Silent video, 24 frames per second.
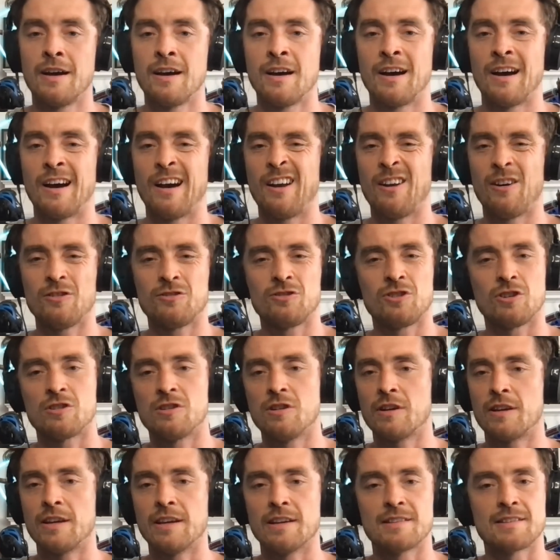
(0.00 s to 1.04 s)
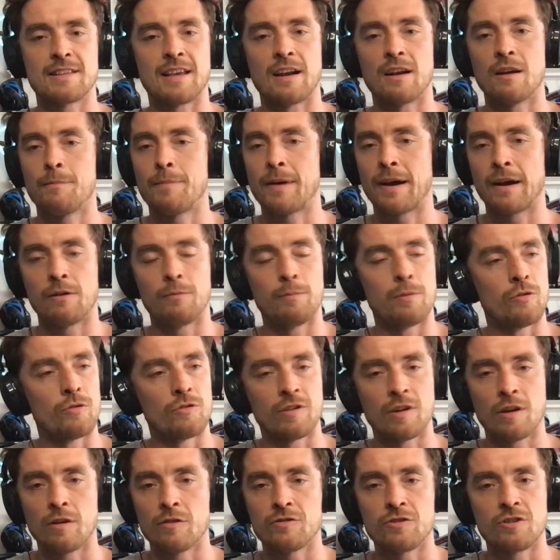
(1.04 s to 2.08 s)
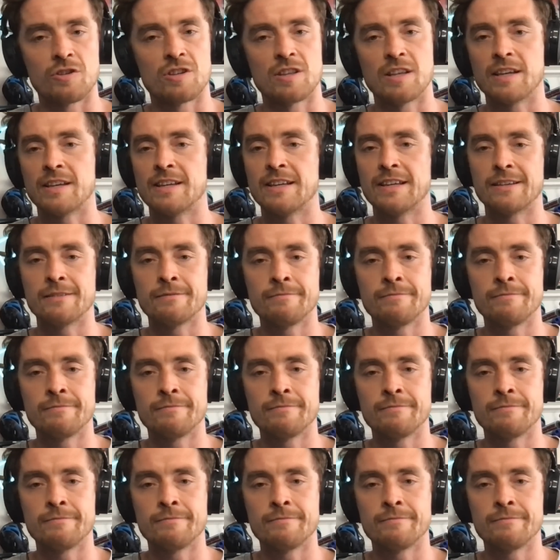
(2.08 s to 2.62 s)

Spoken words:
And I was just looking at stand-up paddleboards and I was just thinking,